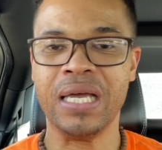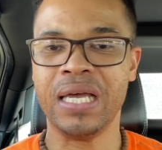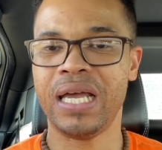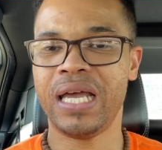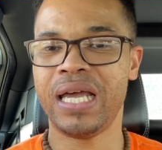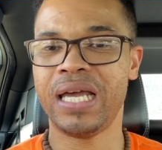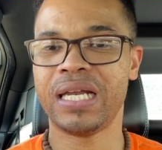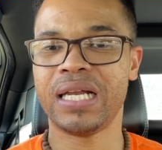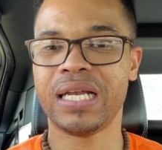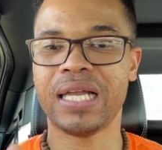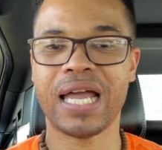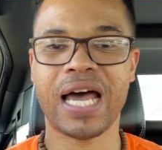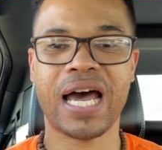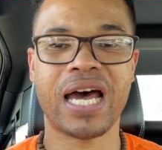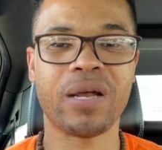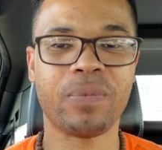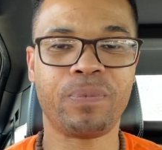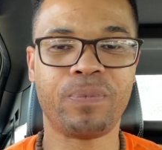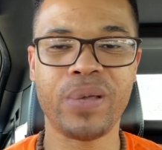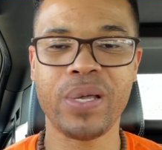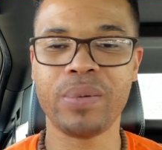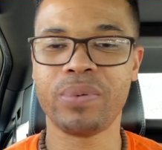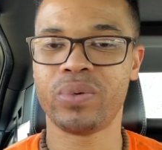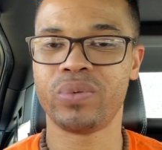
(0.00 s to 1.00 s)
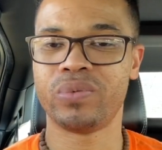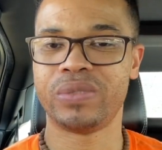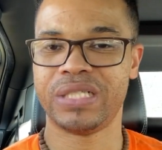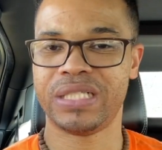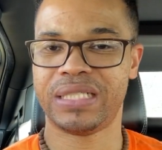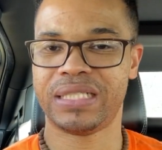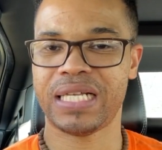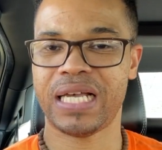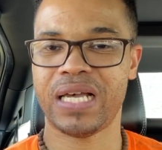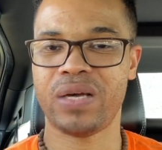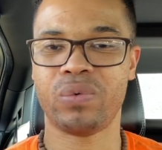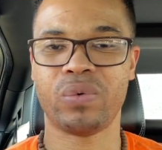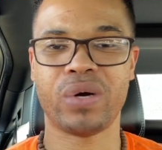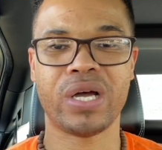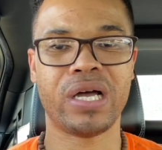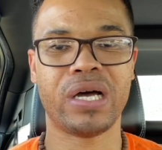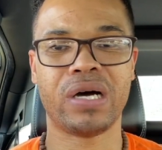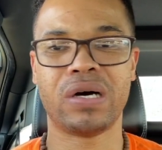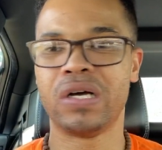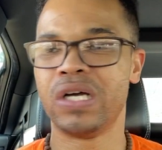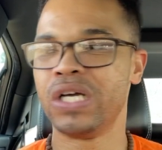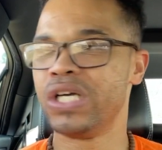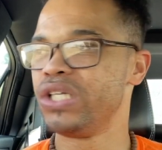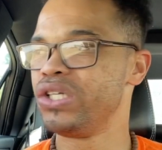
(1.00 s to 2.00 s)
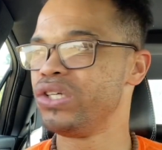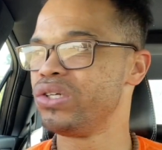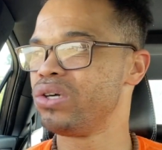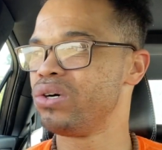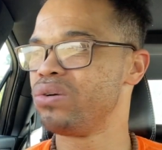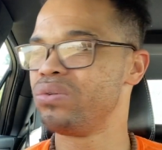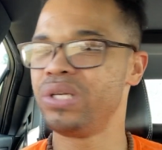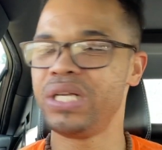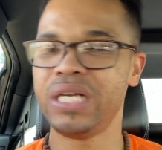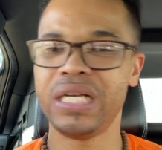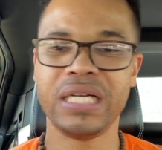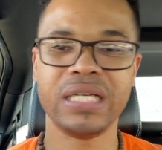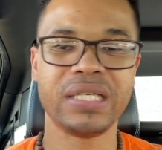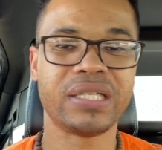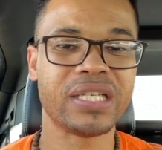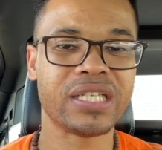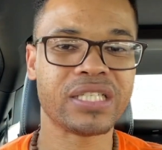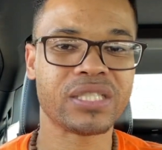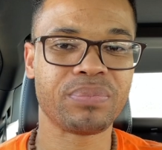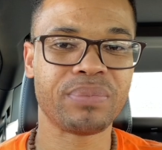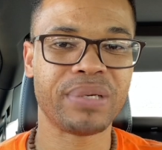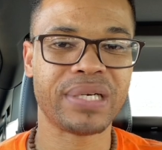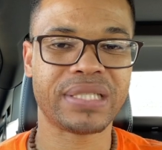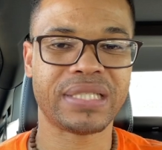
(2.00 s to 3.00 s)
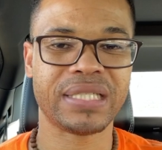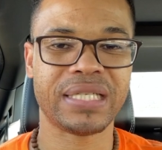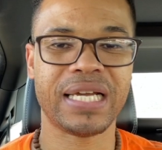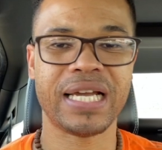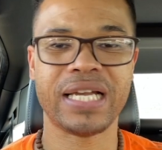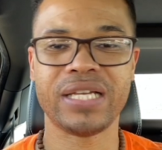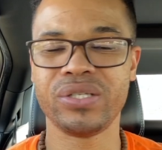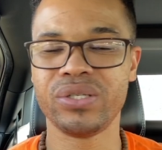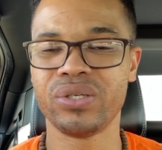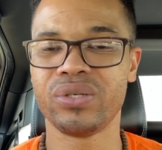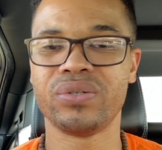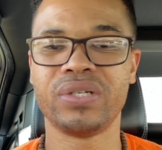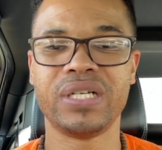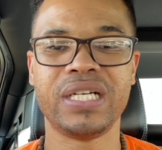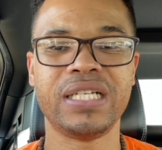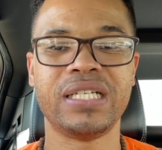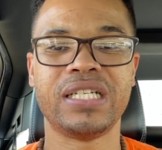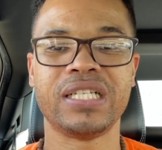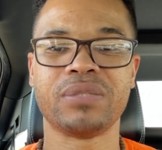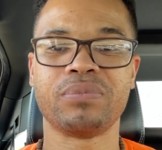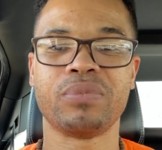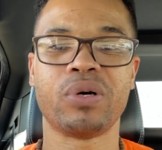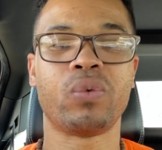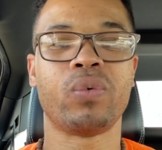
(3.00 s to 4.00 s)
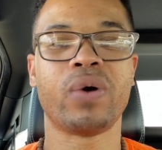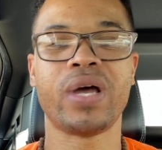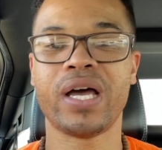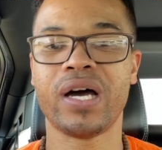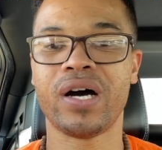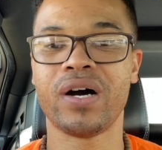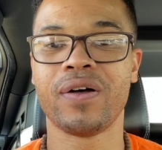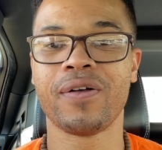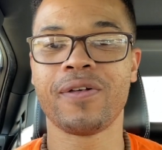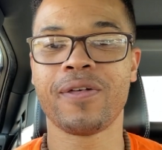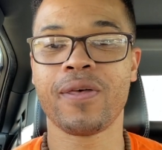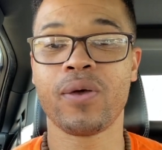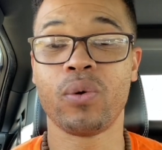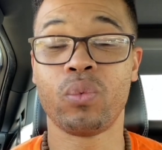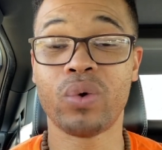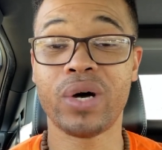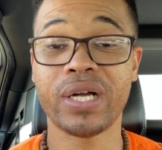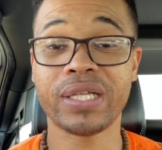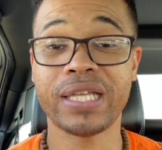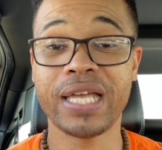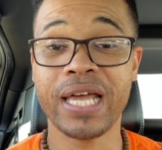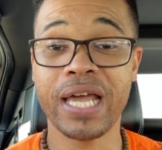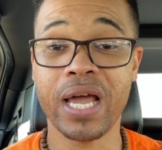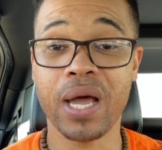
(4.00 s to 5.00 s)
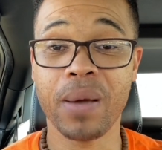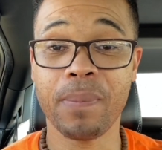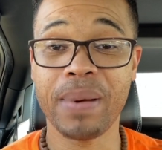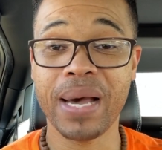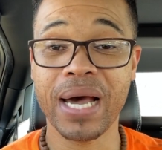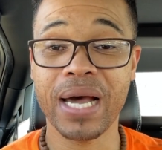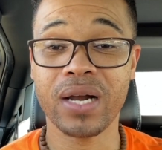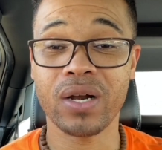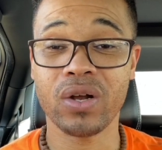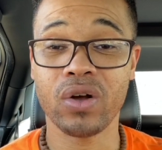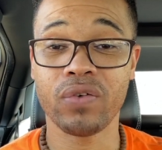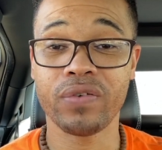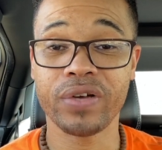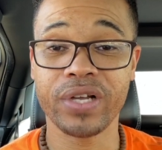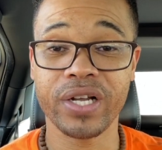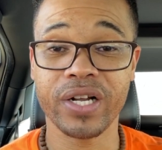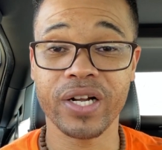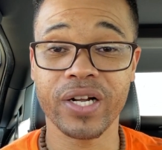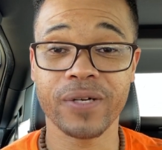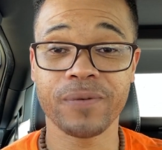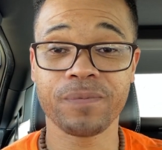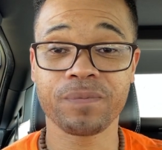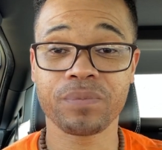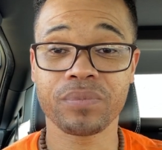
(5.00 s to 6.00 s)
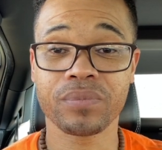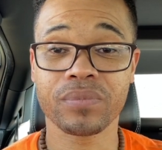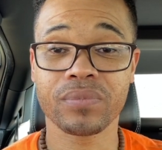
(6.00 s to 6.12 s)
And a lot of people will say, well, you don't need this much of that. You don't need this much. Well, one thing about it over here,